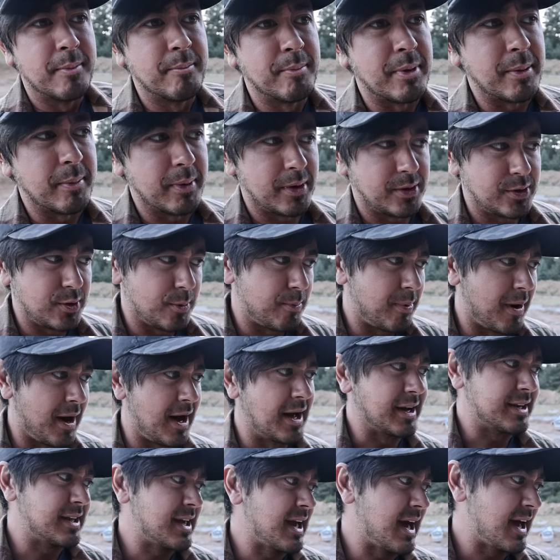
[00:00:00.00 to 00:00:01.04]
Maybe I'll do
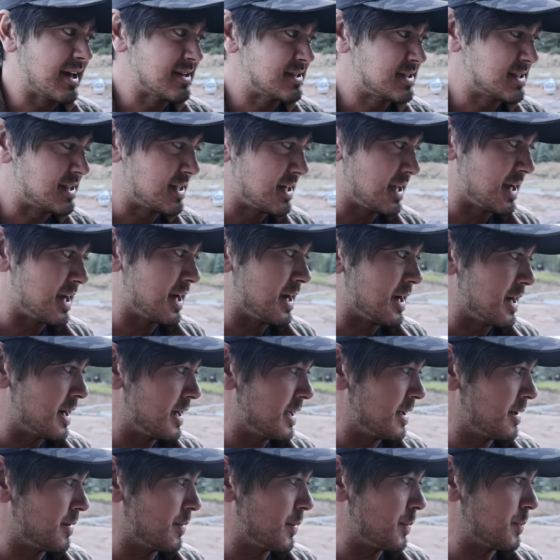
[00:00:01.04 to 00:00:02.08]
podcasts there.
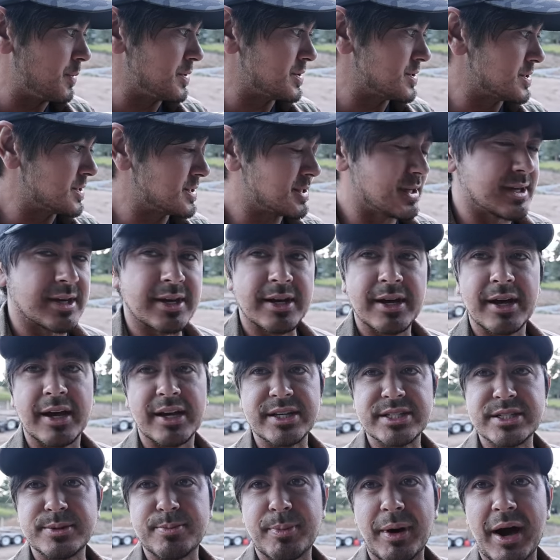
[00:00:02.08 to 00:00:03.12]
Maybe just a,
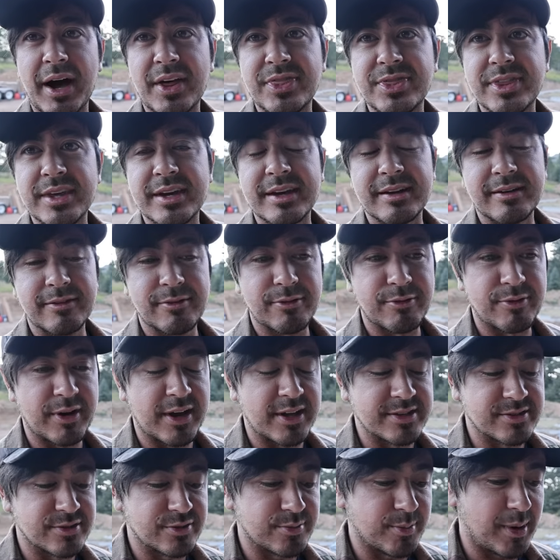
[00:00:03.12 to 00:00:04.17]
a spot that
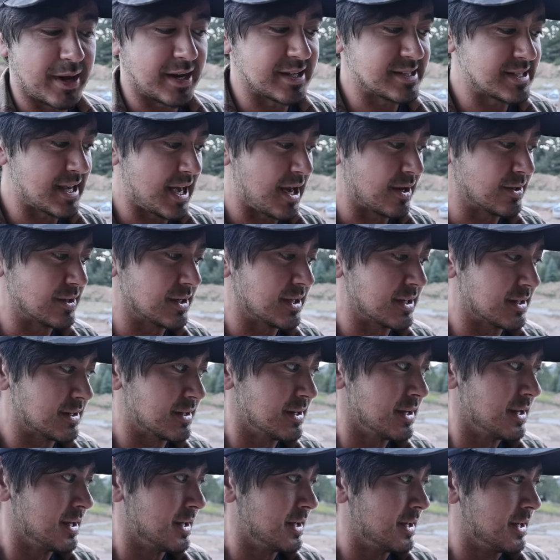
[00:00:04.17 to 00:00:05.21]
friends from out of town
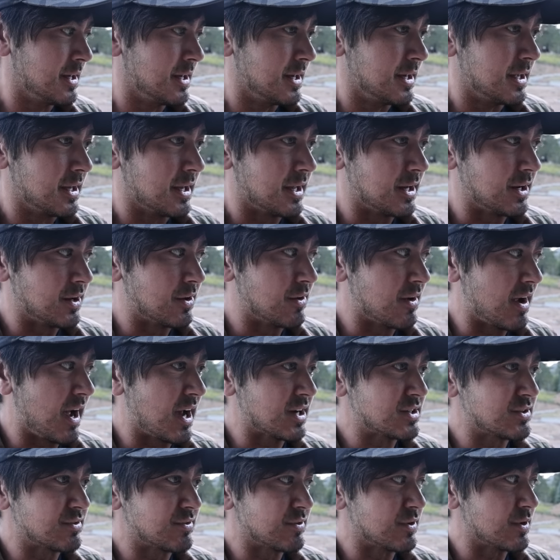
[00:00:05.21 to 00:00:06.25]
can, can
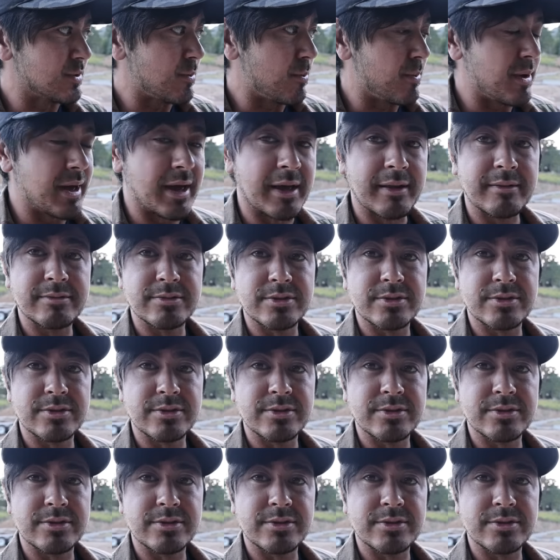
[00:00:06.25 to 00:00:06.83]
crash for a bit.